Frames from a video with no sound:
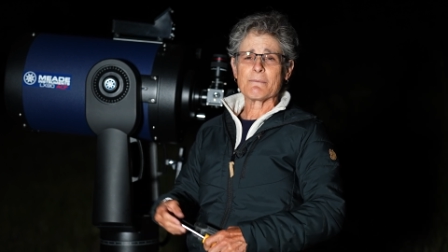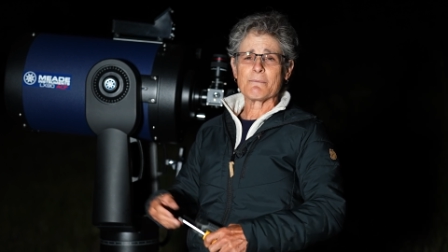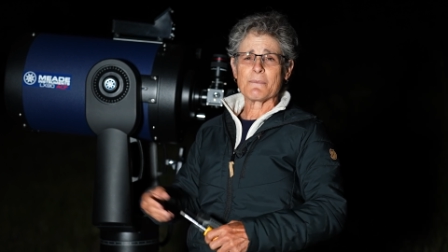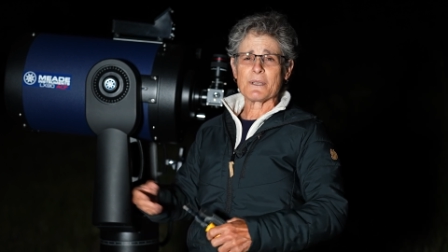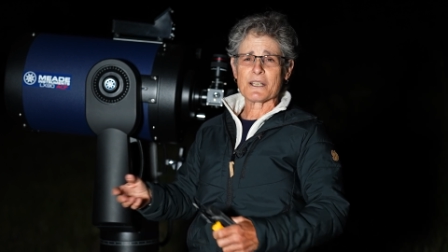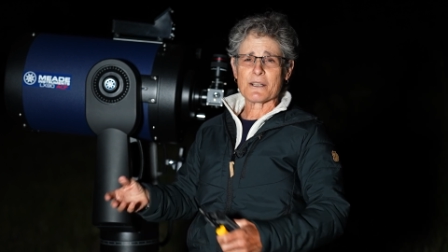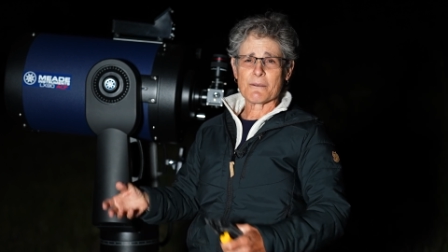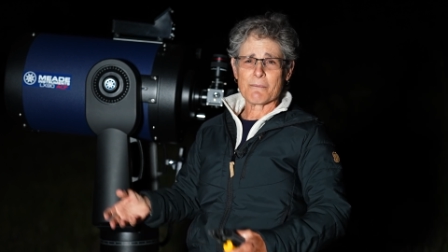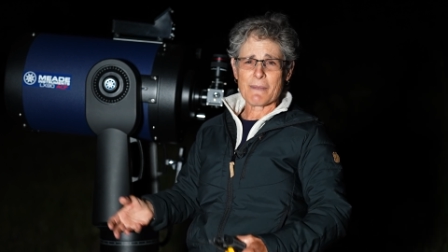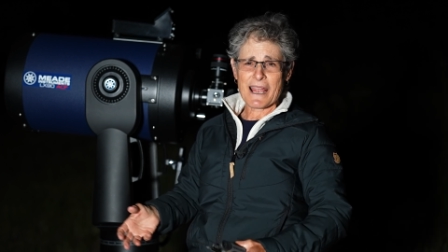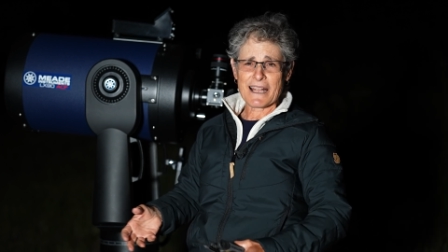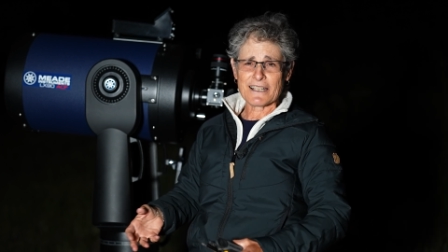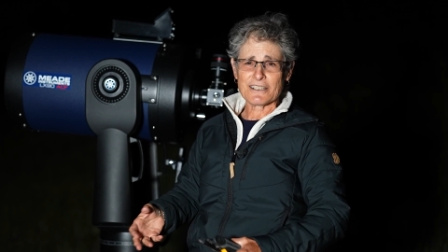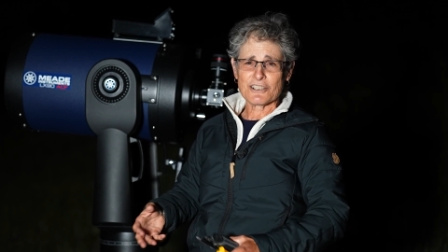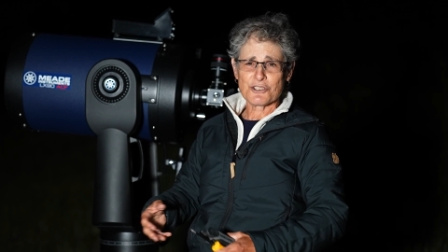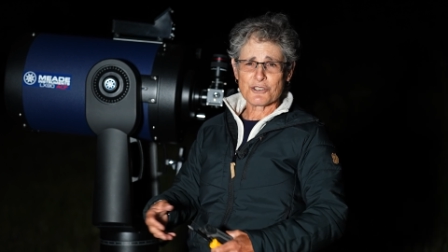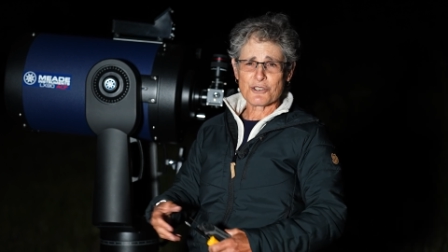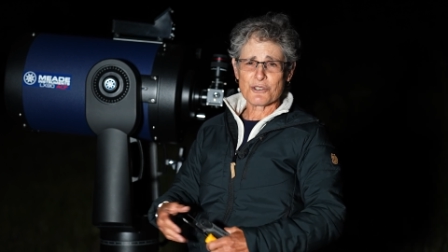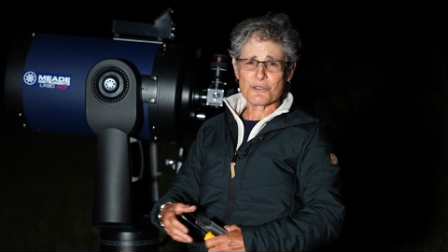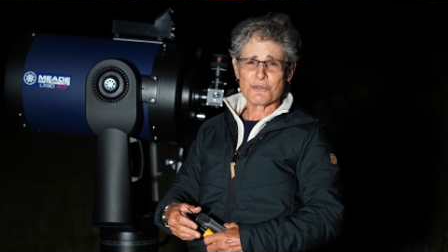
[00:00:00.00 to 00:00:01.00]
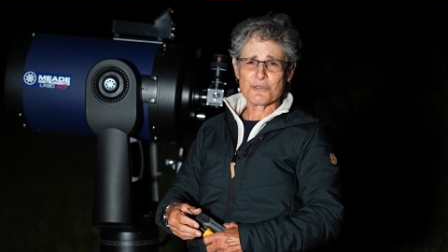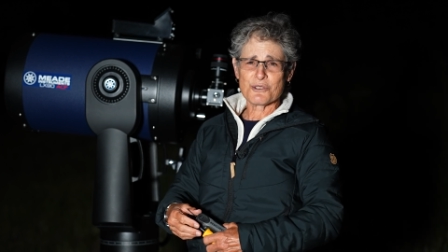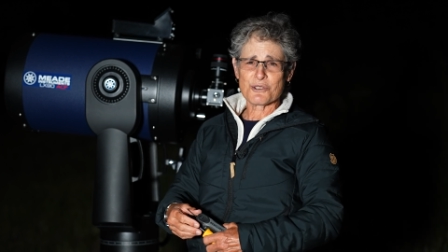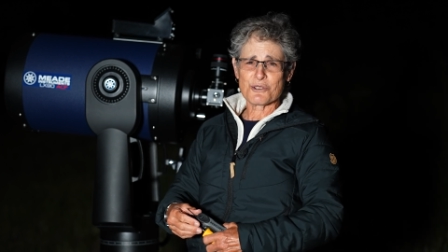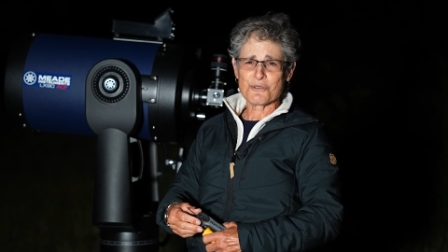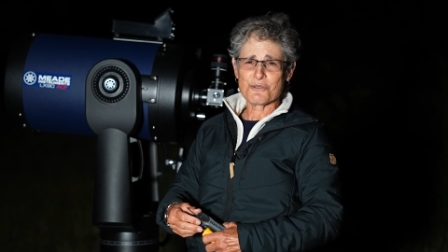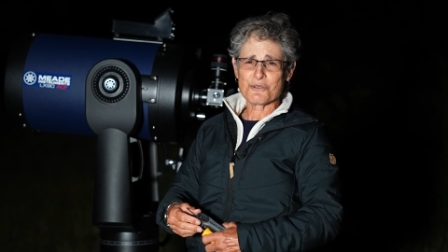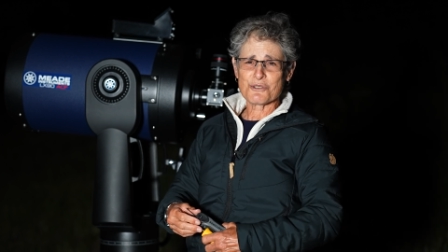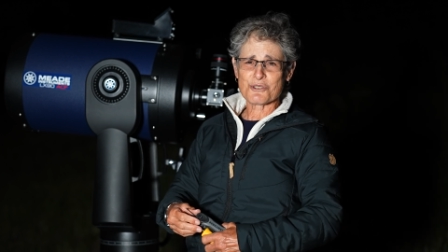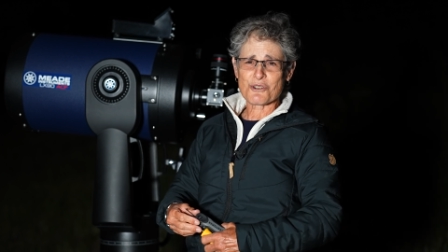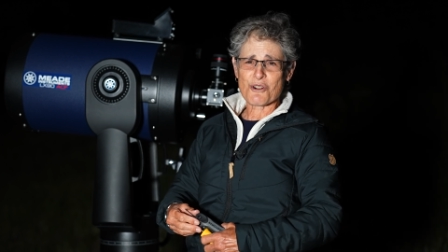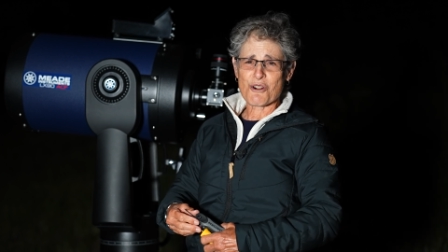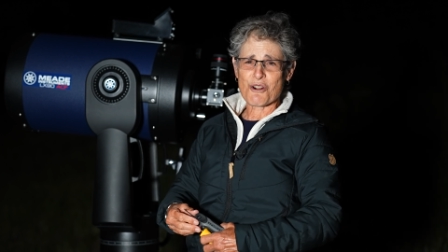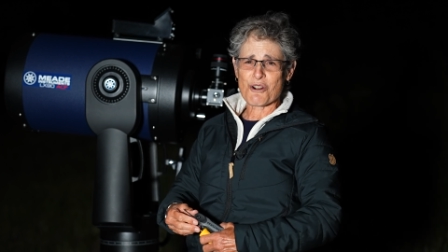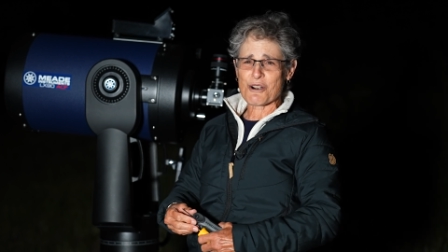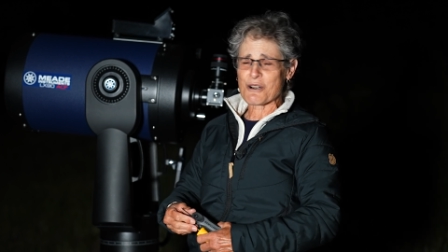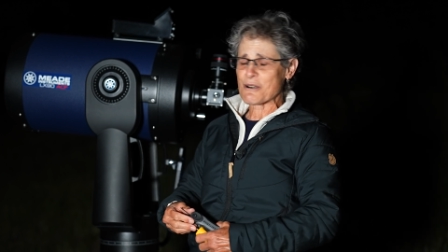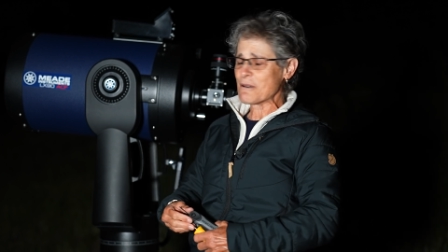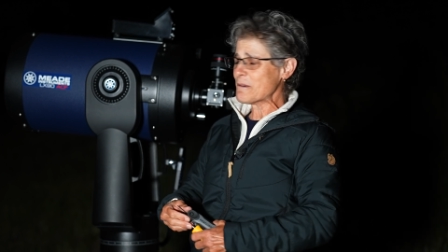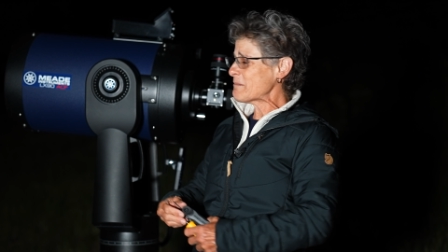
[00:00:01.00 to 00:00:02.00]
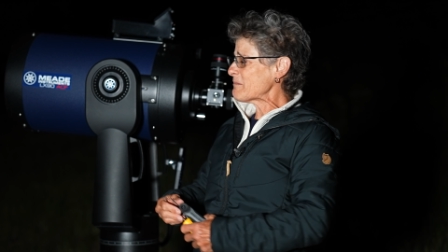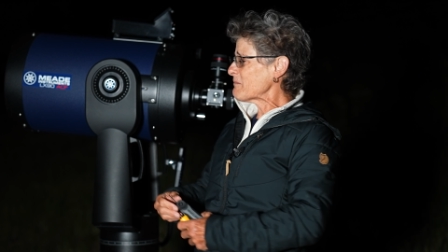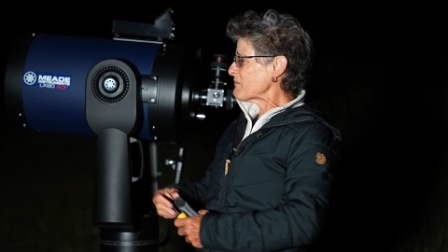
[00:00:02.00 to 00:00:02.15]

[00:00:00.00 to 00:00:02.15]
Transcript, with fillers: Pick a magnitude 2 star